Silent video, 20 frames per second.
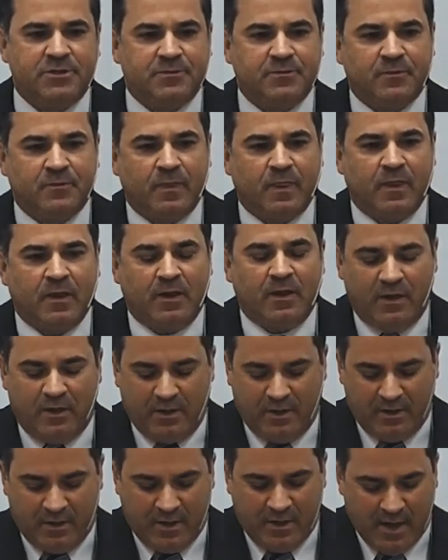the day
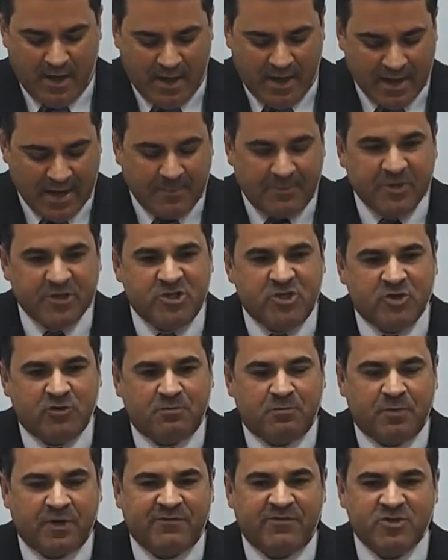before her death,
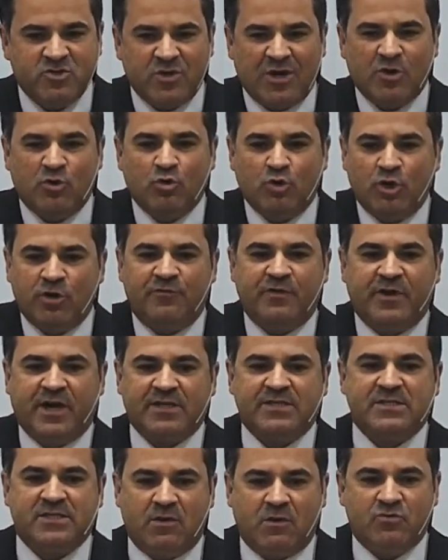she
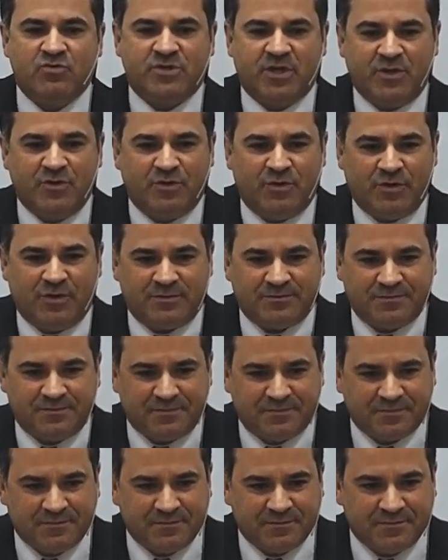asked to make a
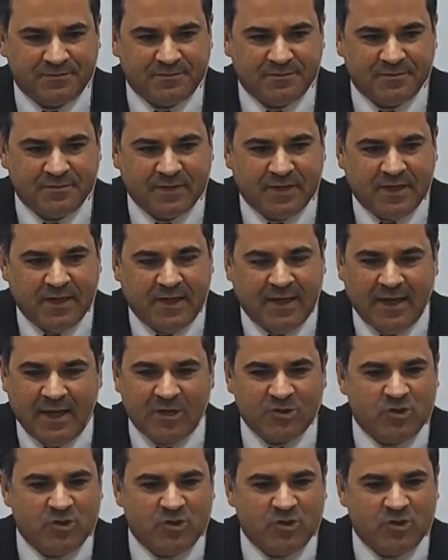glorification to the Lord.